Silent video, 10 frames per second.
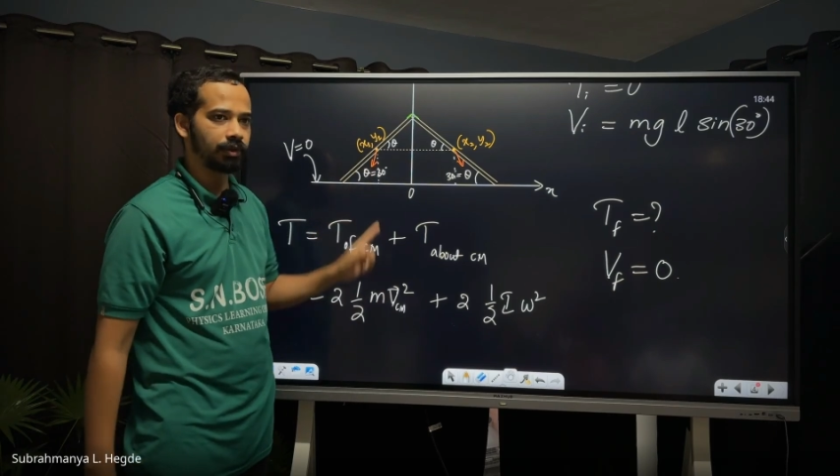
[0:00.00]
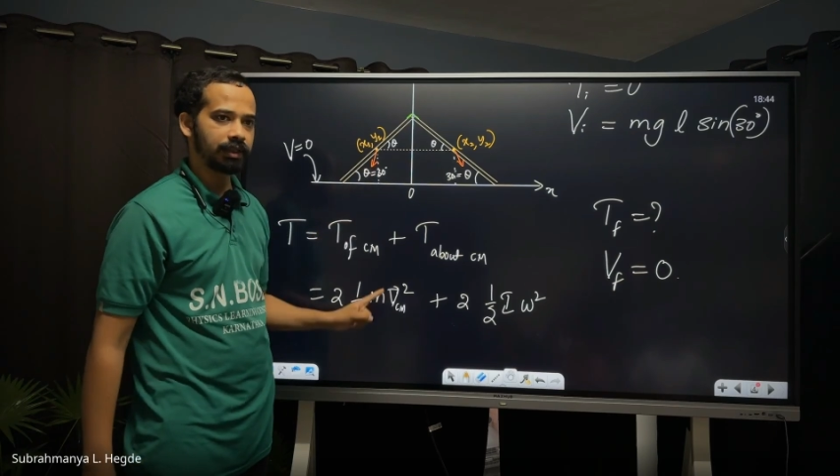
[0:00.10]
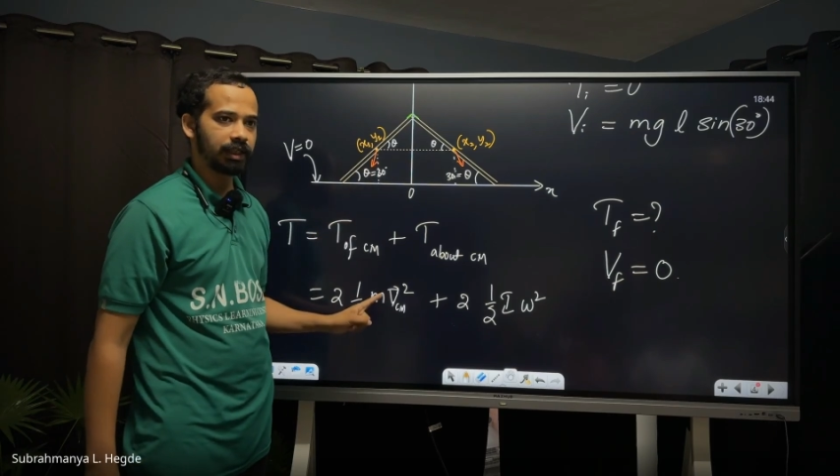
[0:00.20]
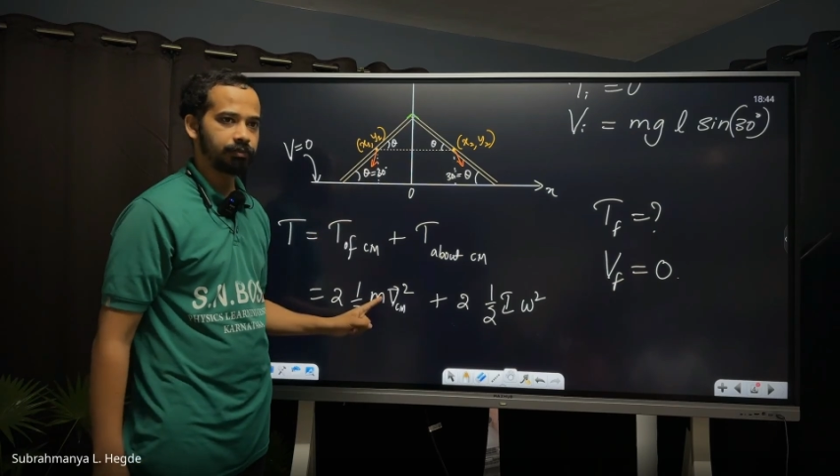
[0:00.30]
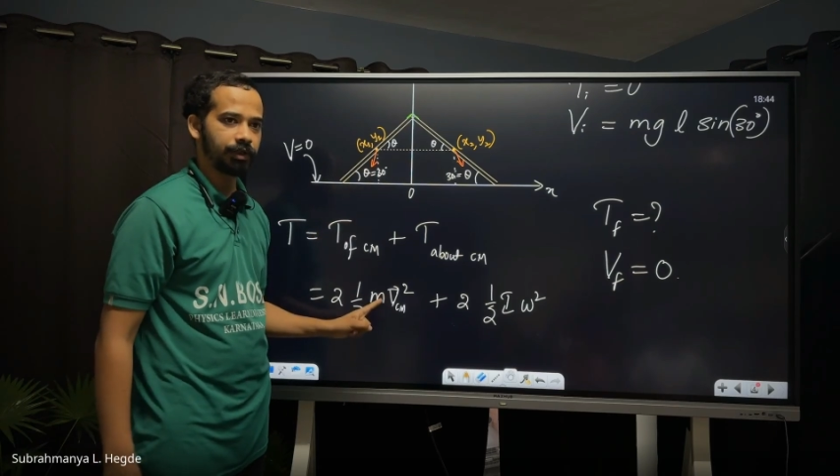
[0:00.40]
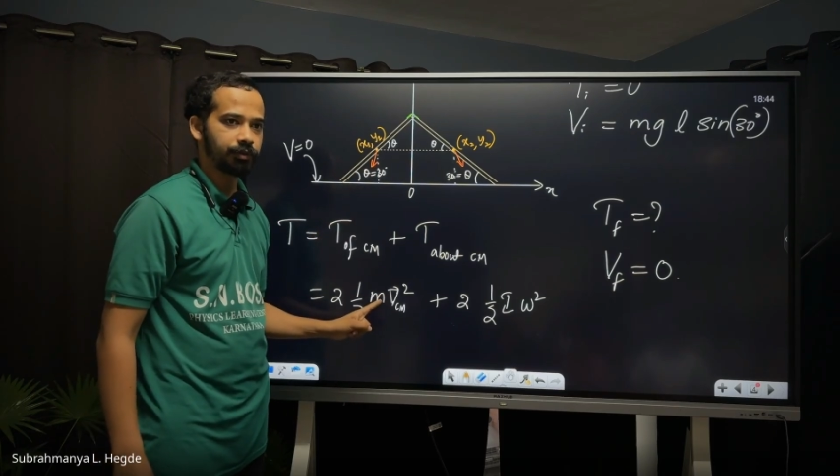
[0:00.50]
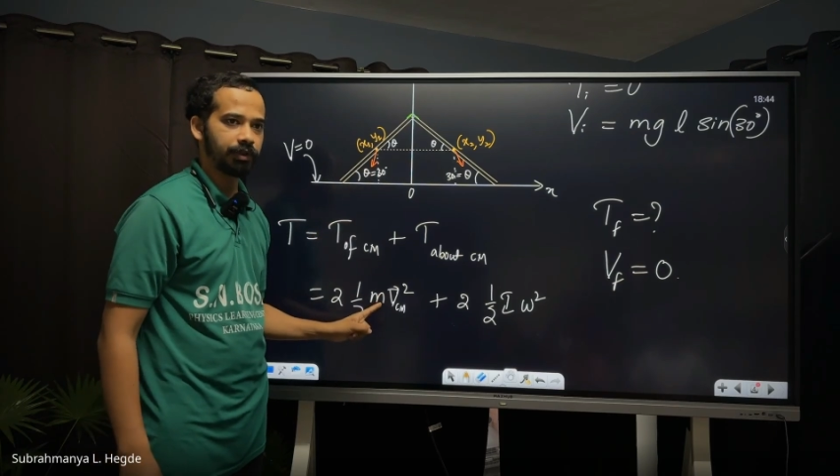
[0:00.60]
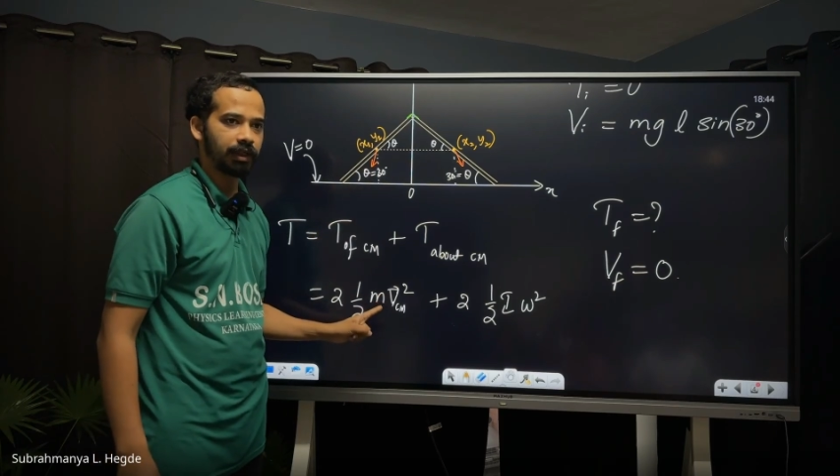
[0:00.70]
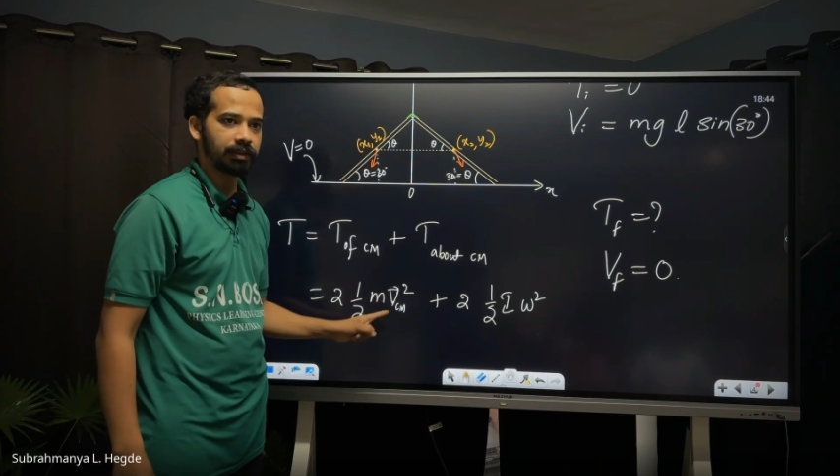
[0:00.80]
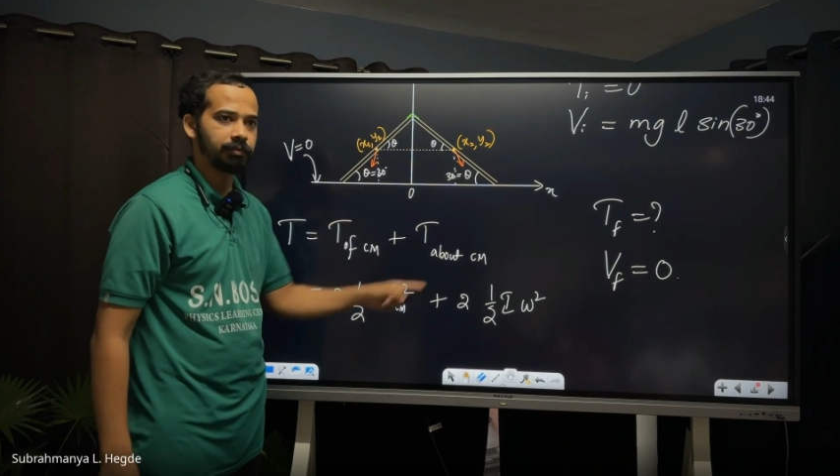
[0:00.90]
I'll keep that
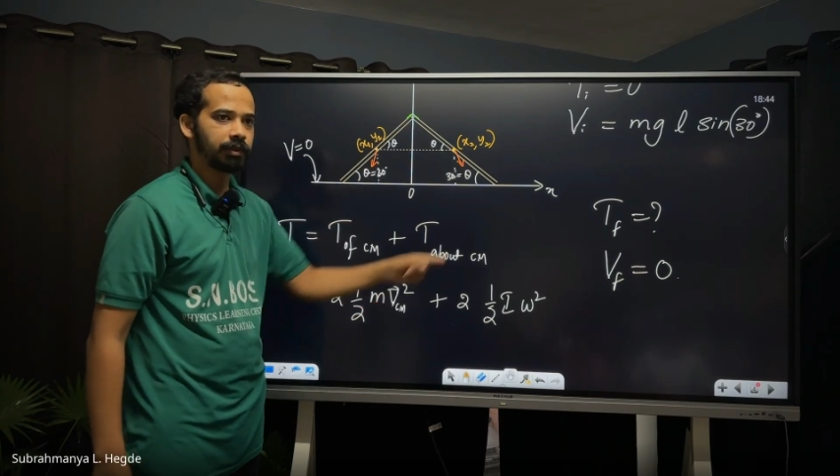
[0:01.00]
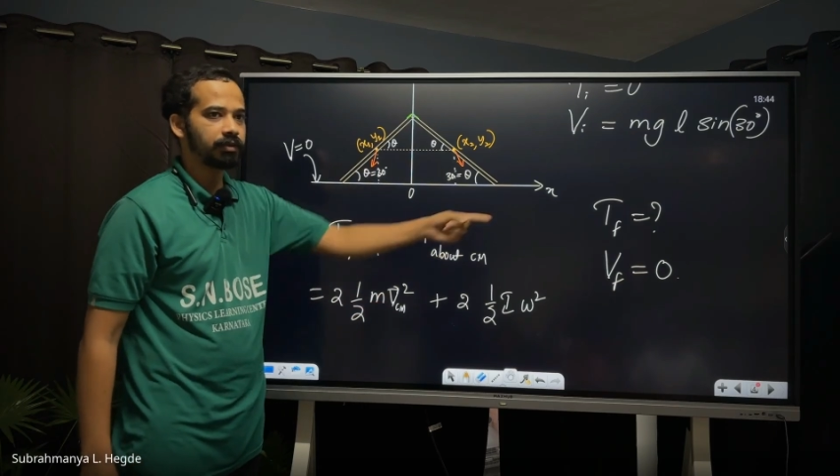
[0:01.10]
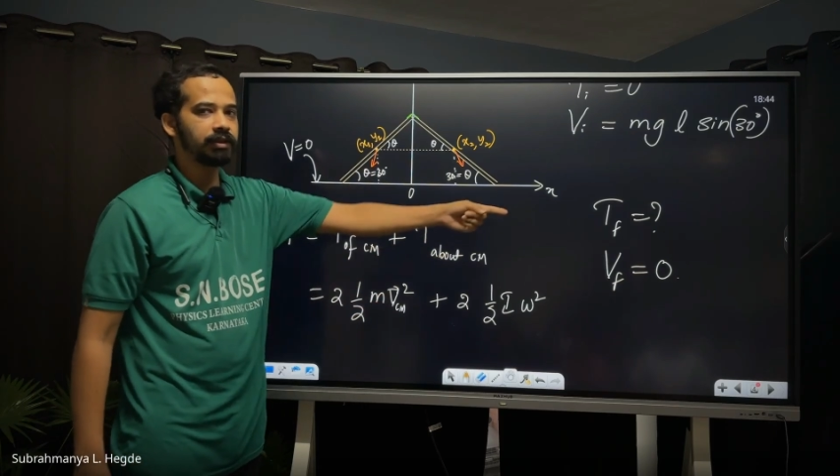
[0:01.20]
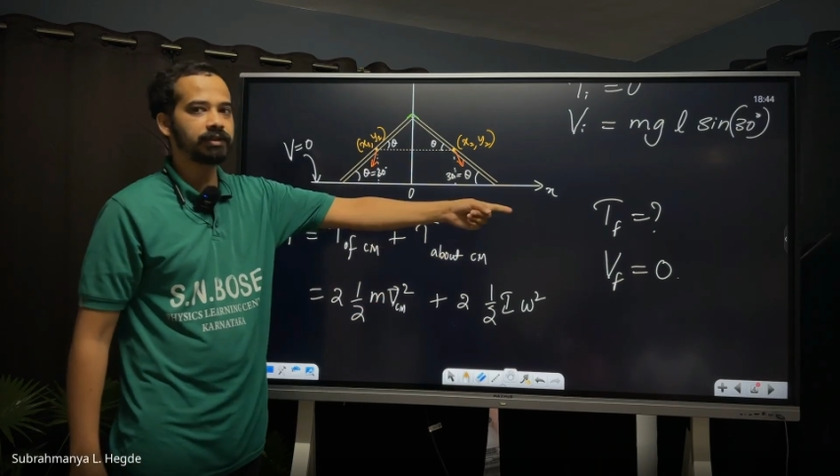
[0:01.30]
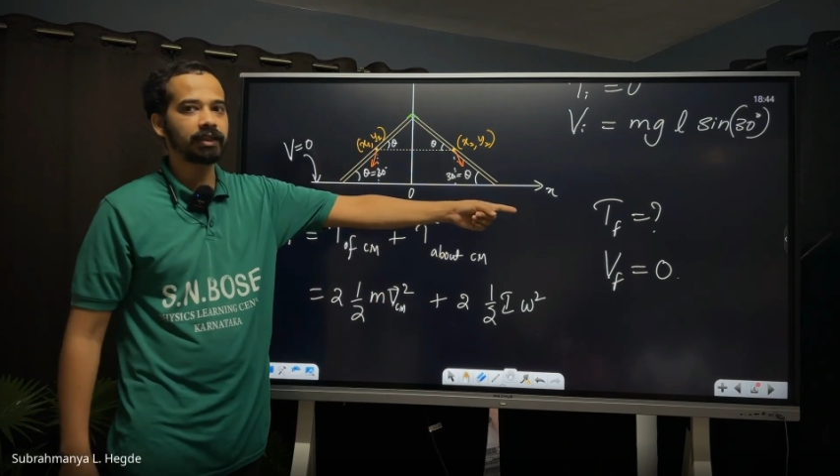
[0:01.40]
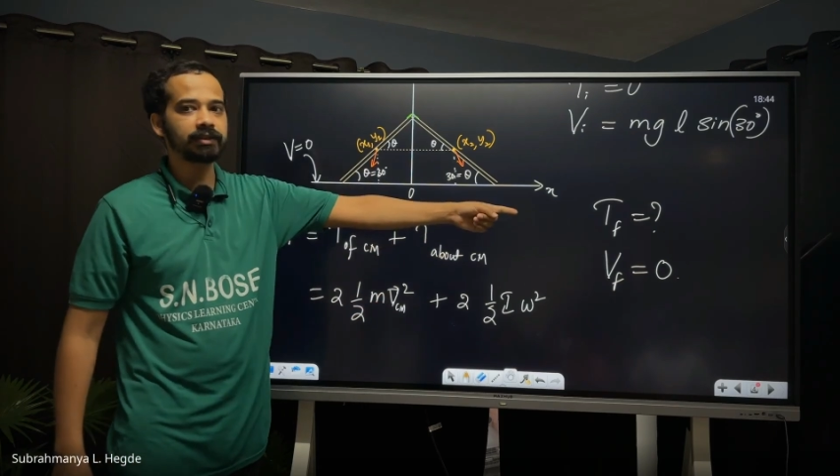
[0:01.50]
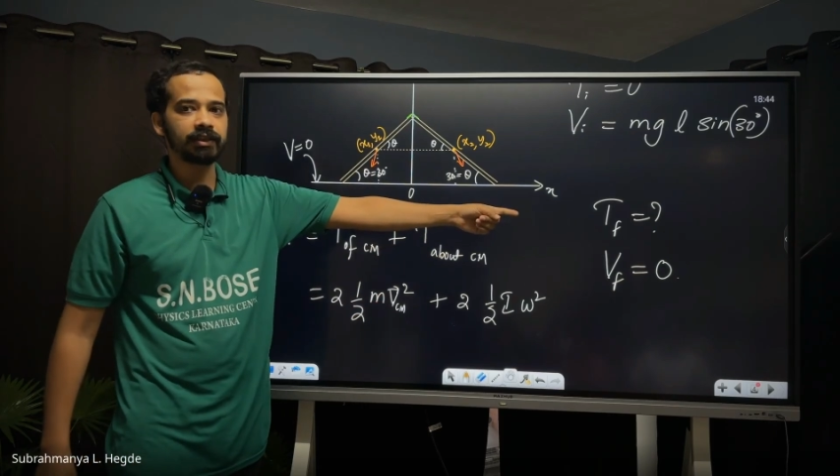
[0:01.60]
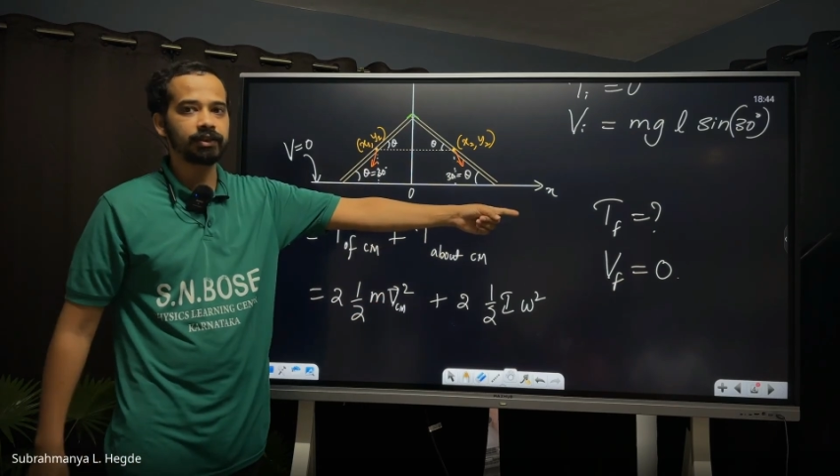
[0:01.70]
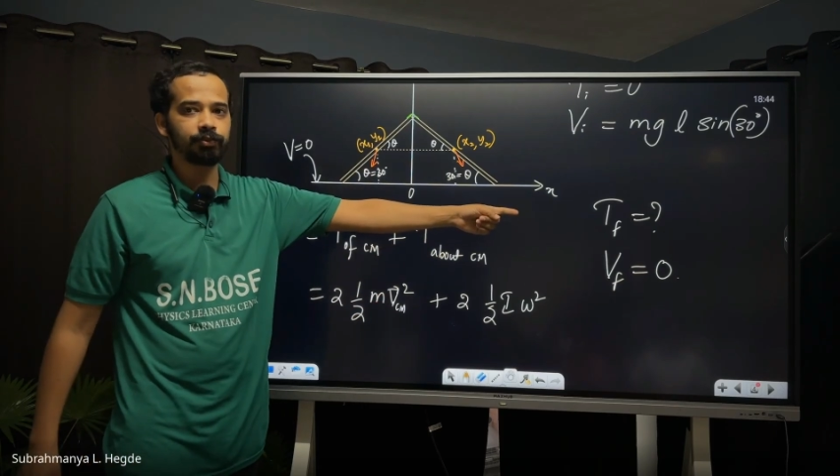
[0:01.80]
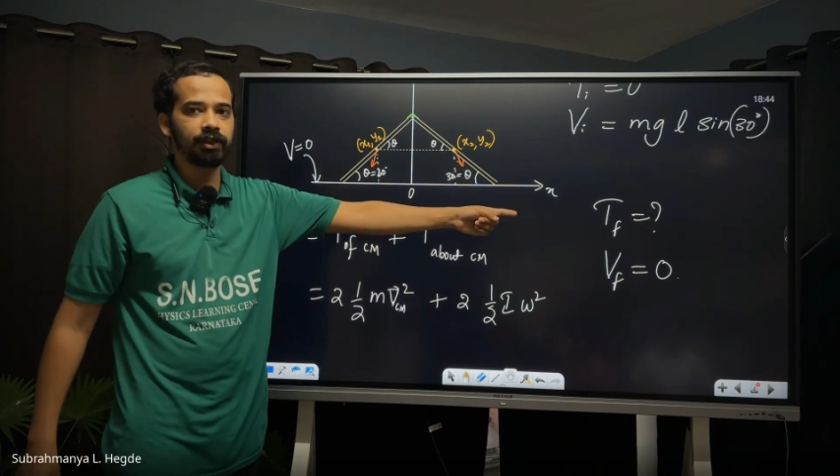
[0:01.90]
speed as it because he's
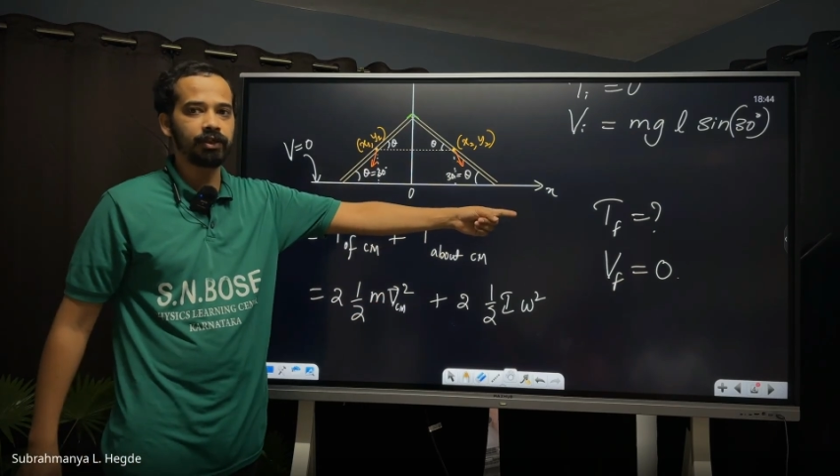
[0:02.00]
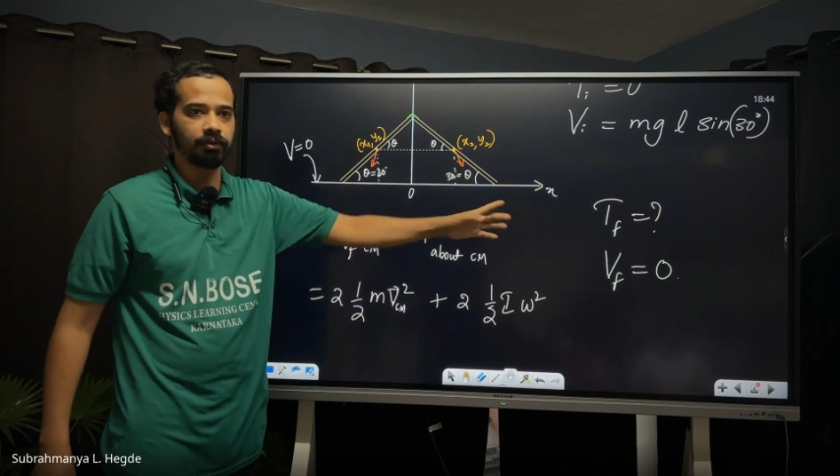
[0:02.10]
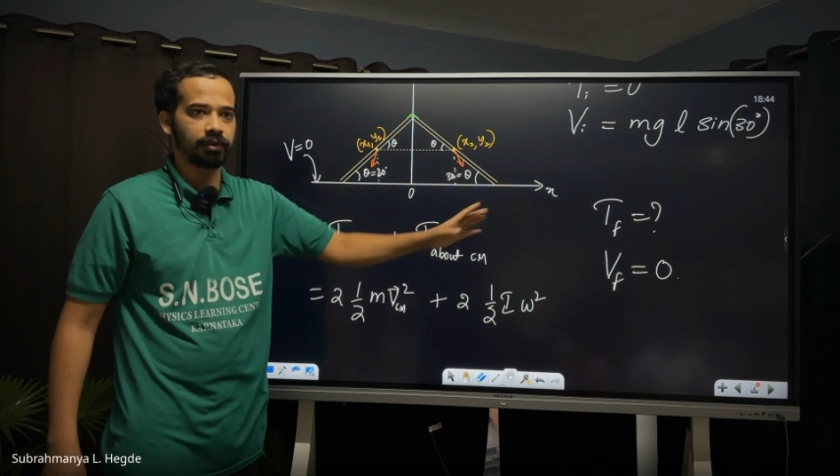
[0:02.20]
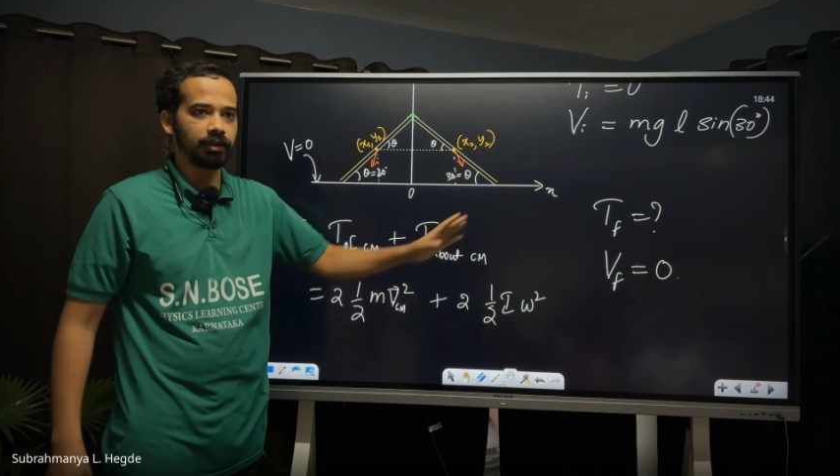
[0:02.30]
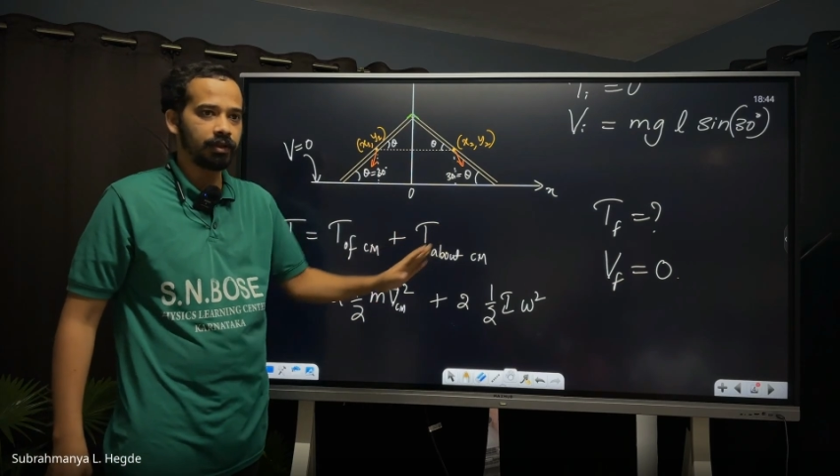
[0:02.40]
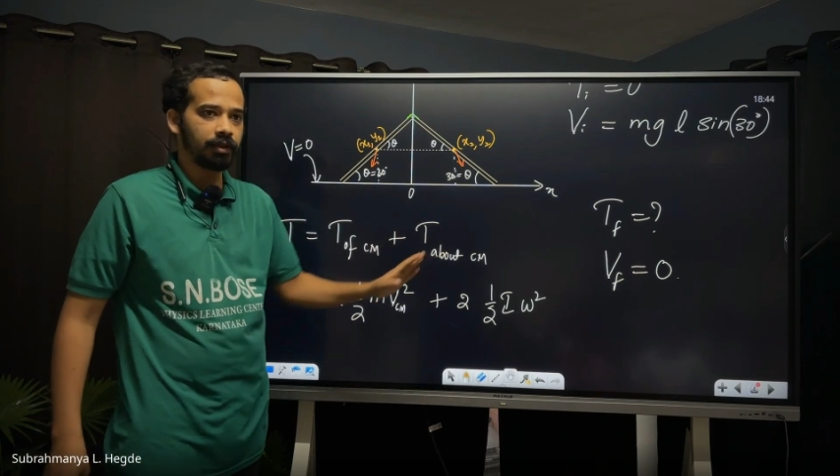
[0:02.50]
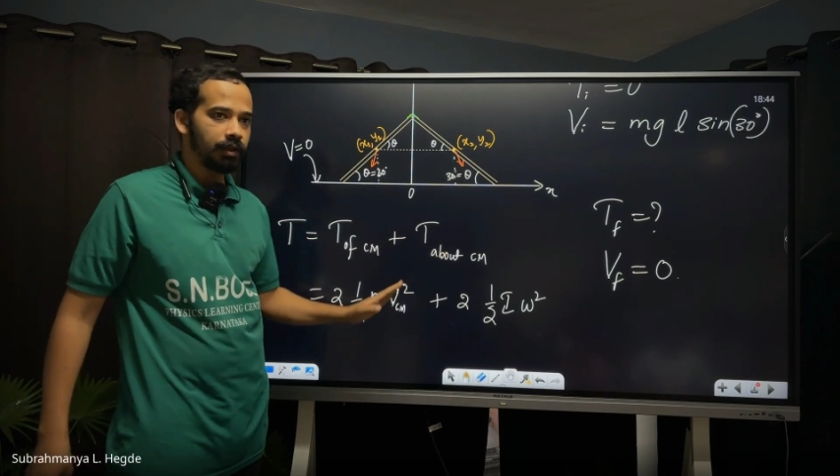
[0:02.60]
asking speed over there.